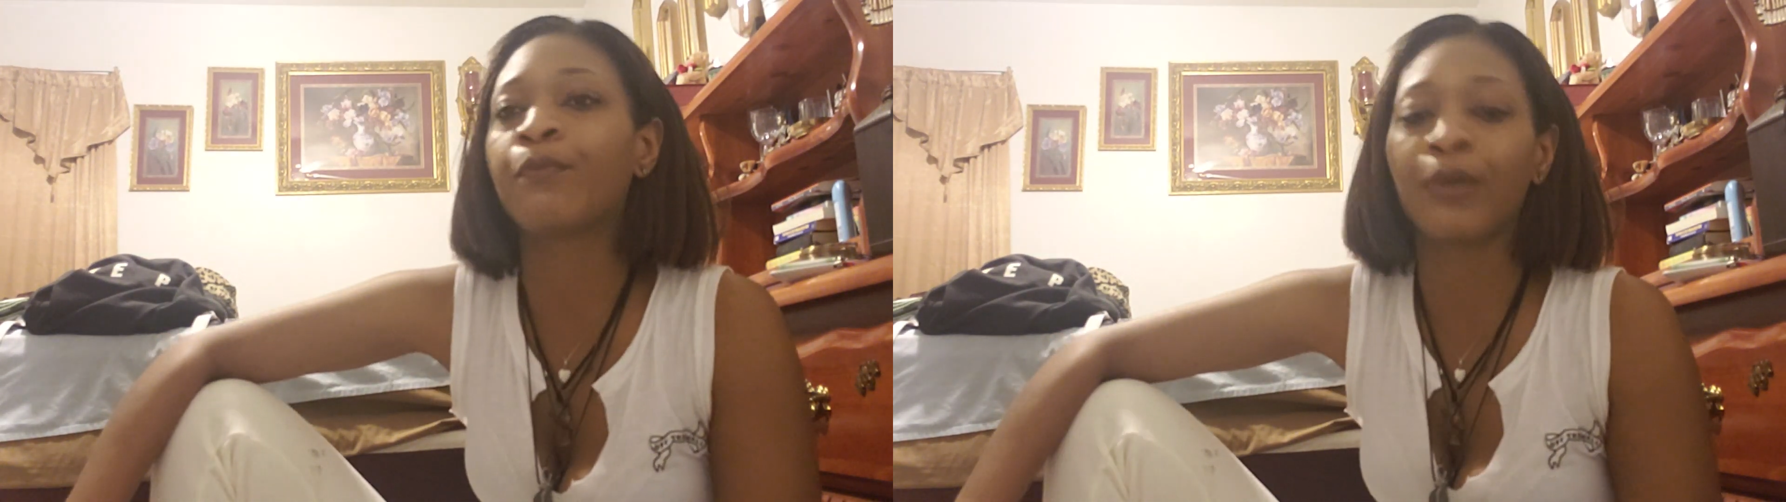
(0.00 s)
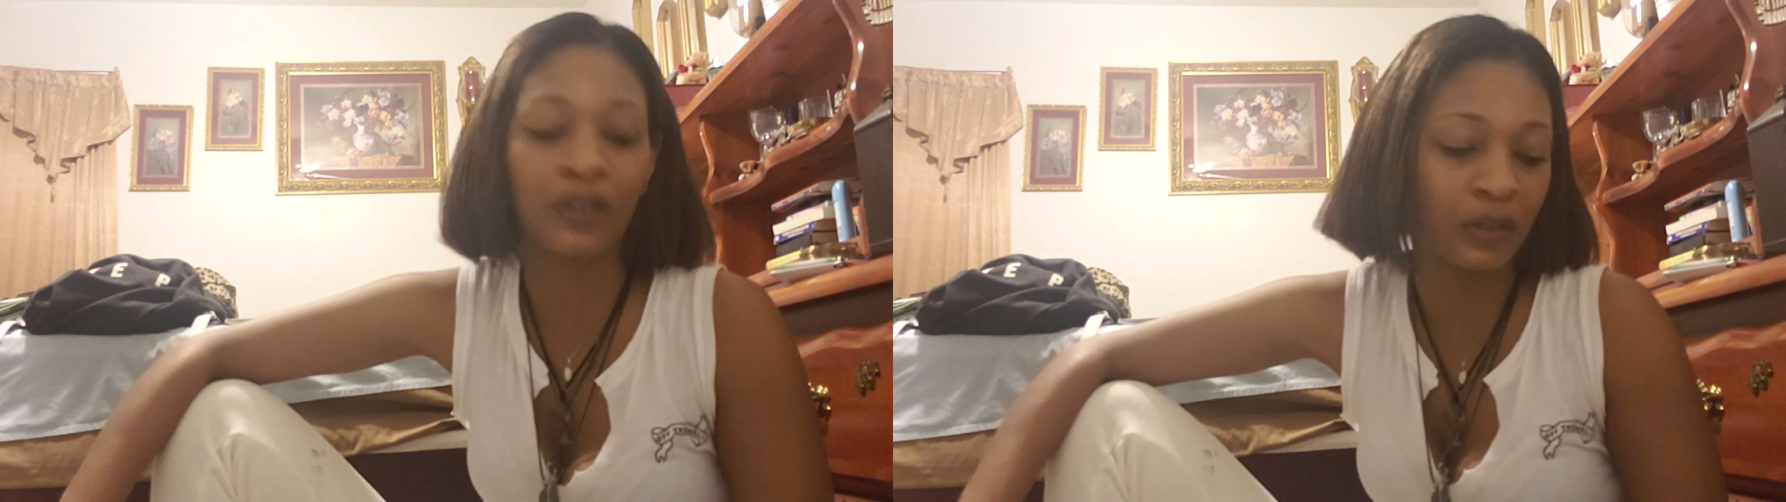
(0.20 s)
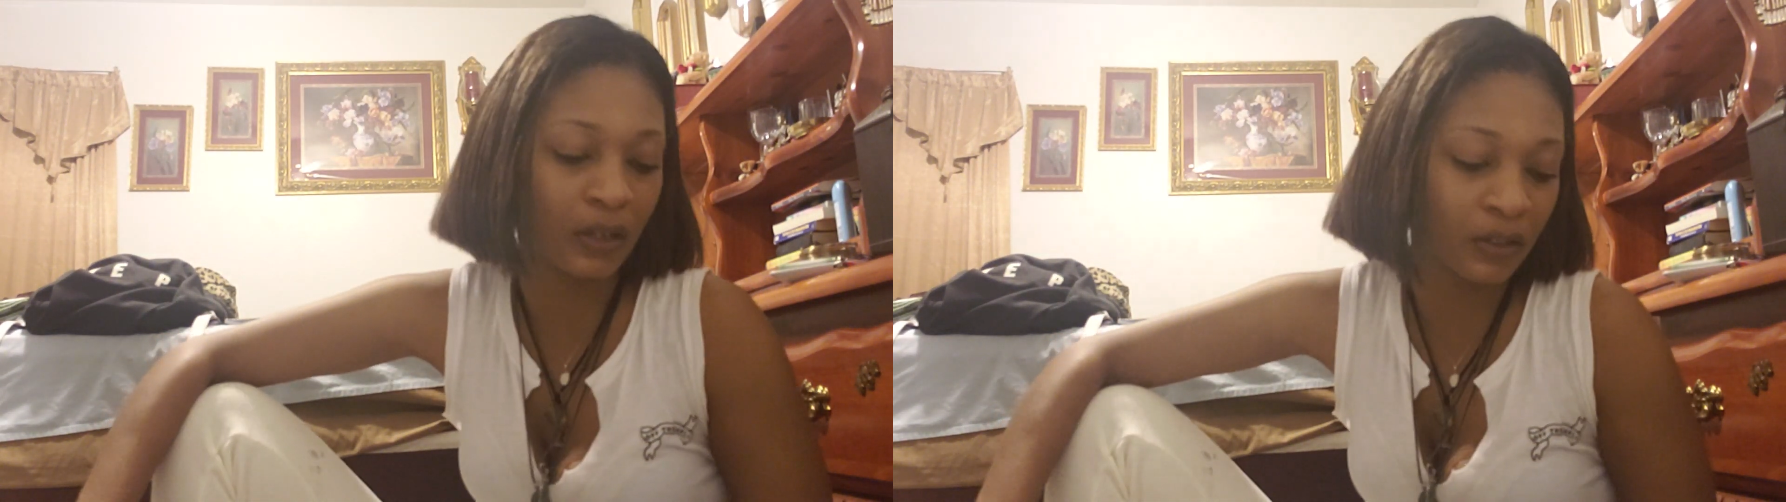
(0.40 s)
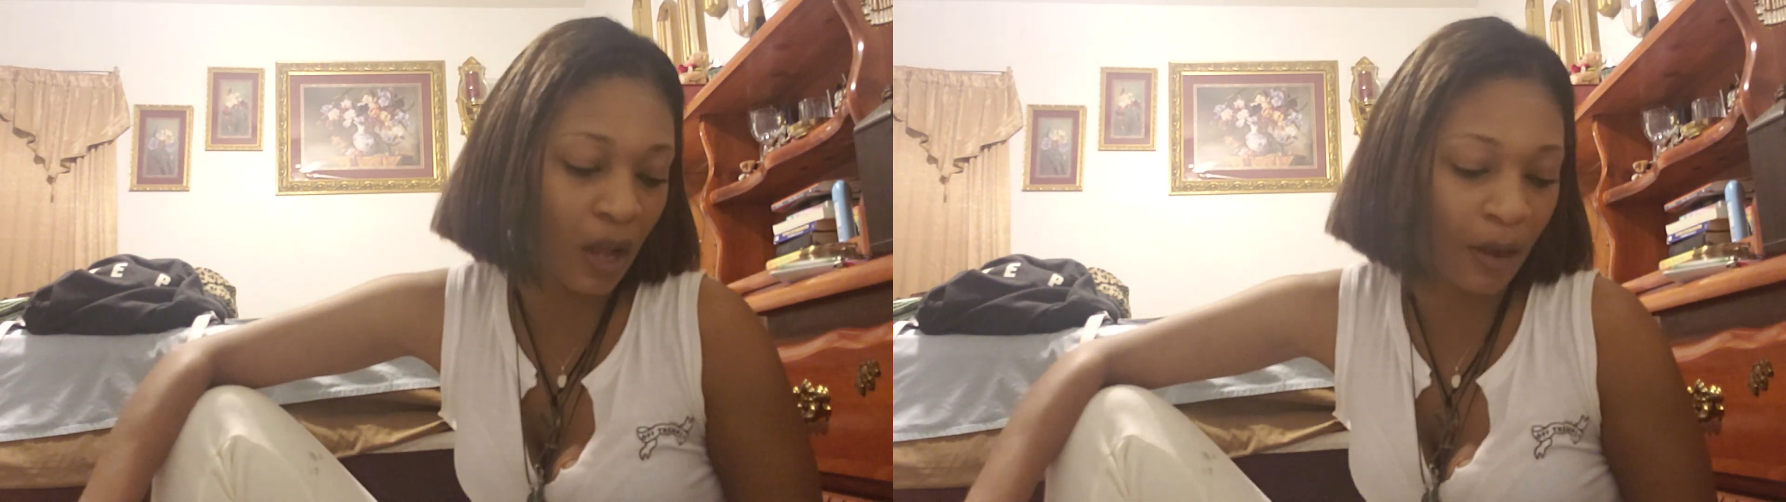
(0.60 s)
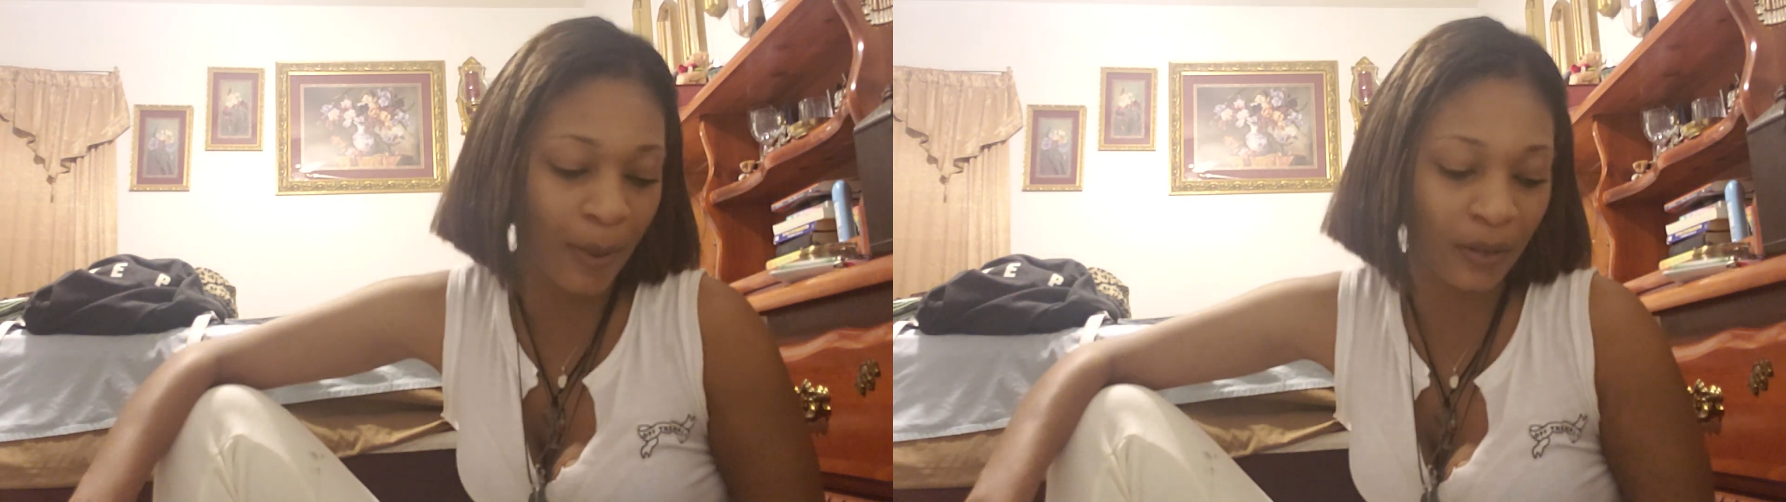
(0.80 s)
person to
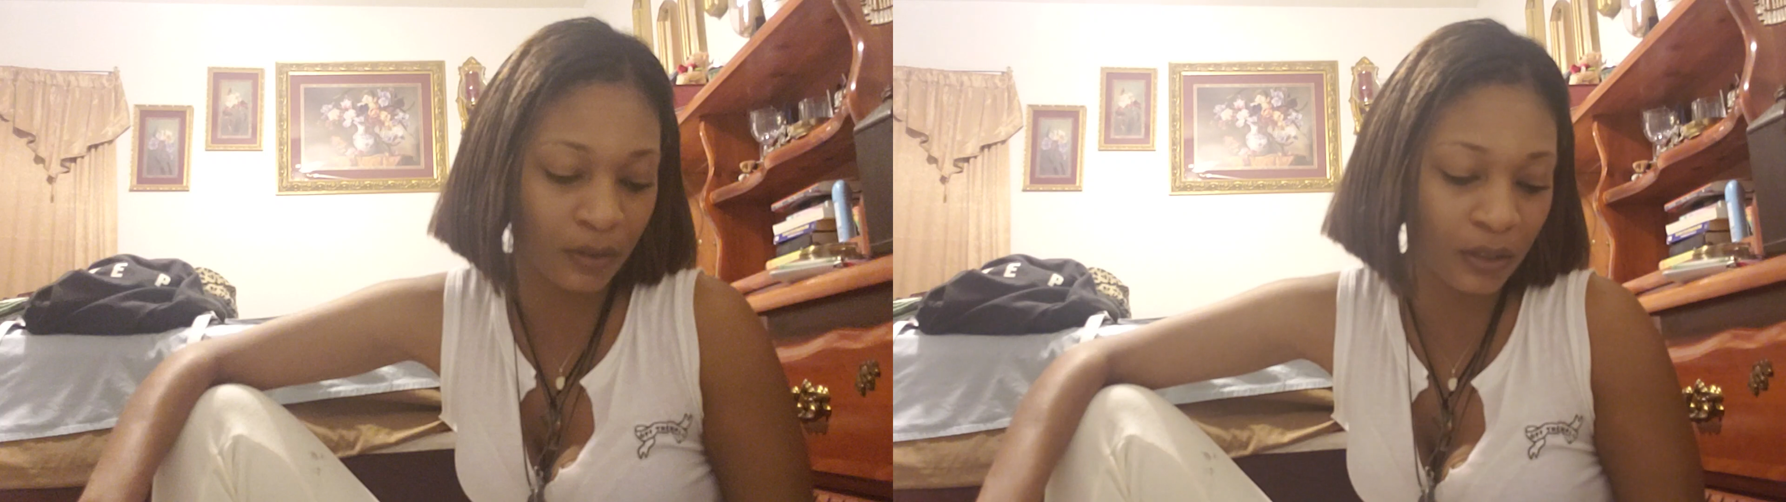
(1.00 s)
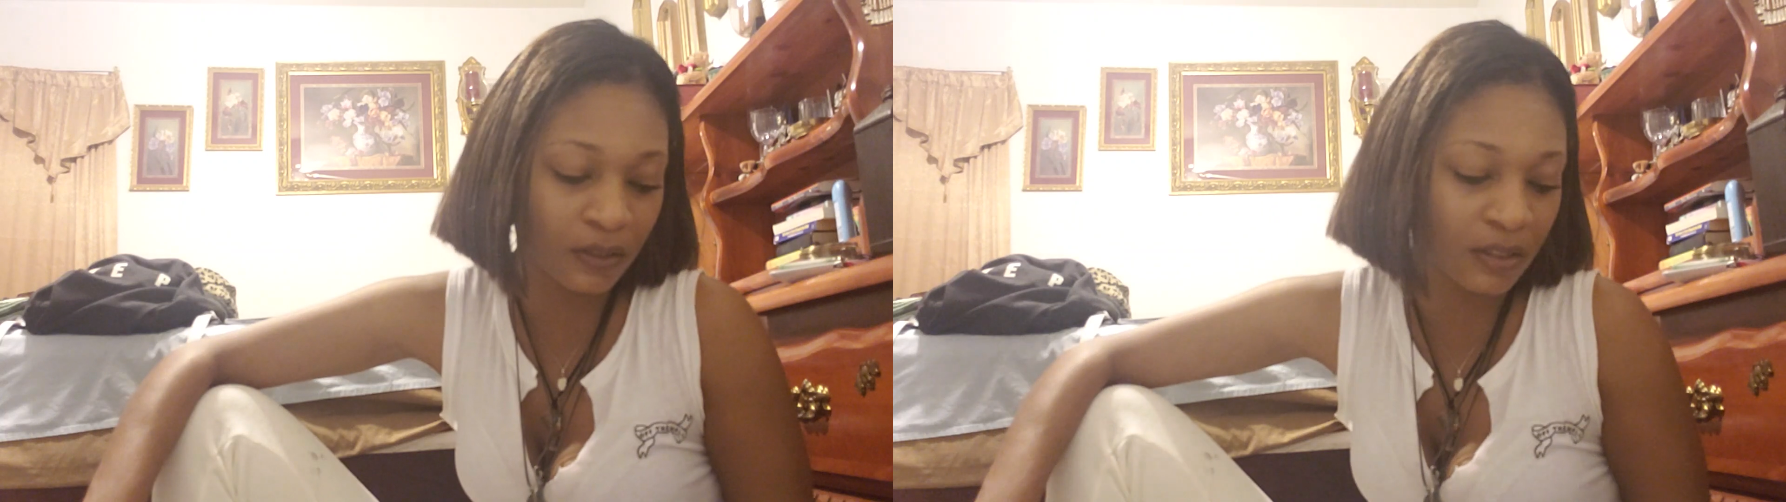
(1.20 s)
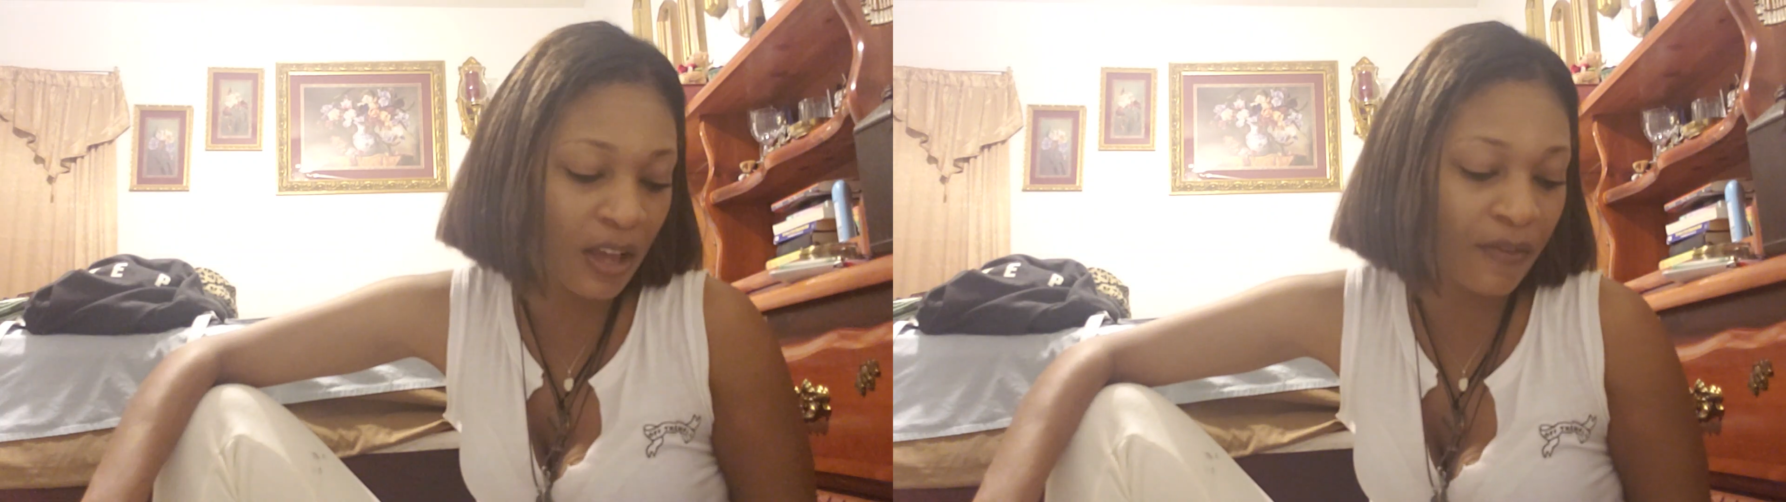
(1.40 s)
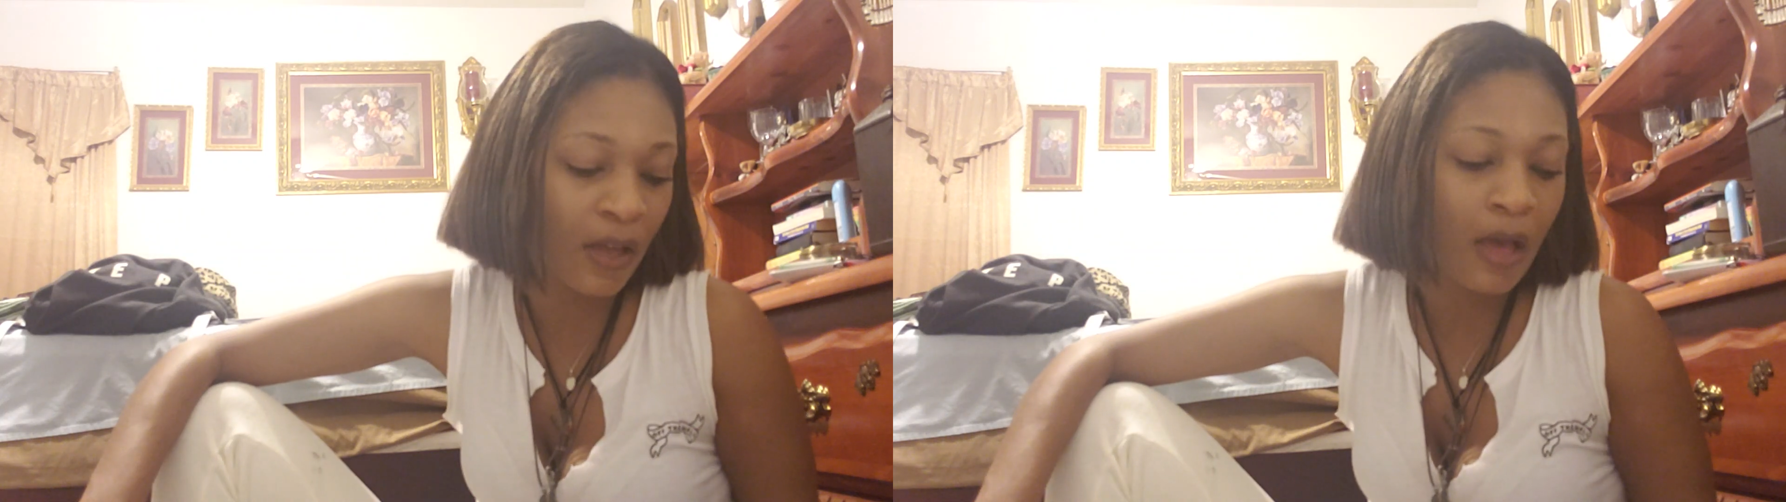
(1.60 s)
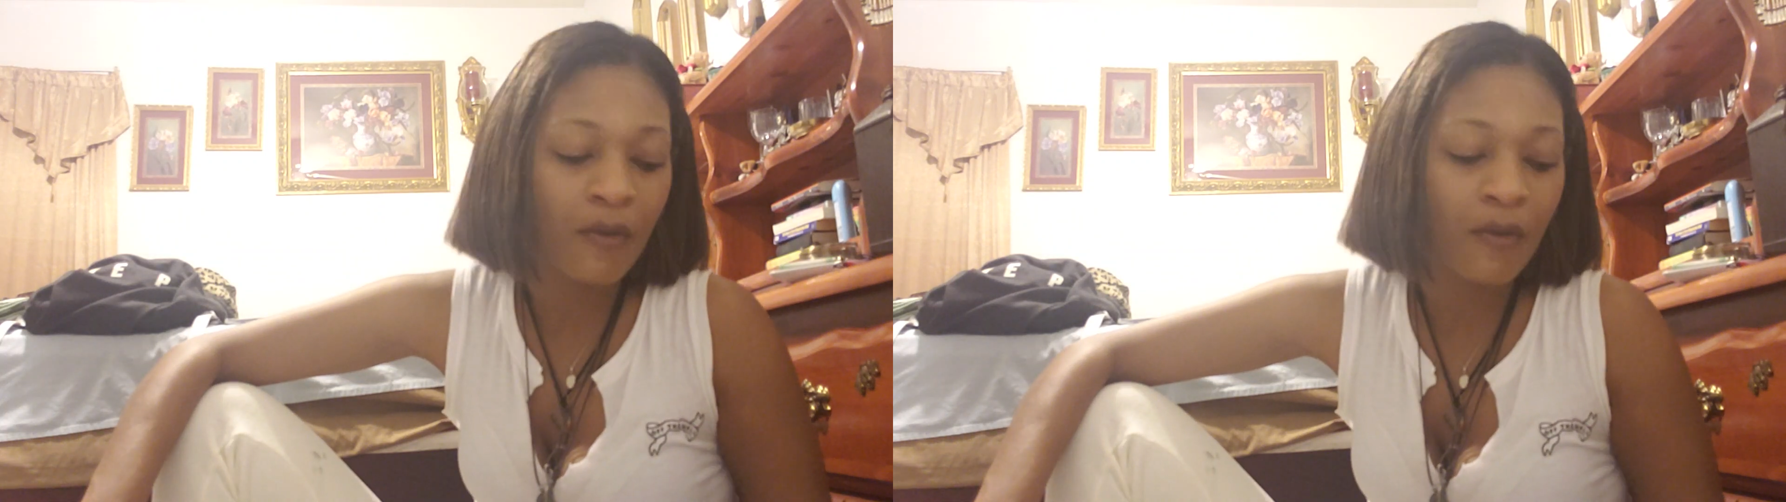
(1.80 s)
talk about certain stuff,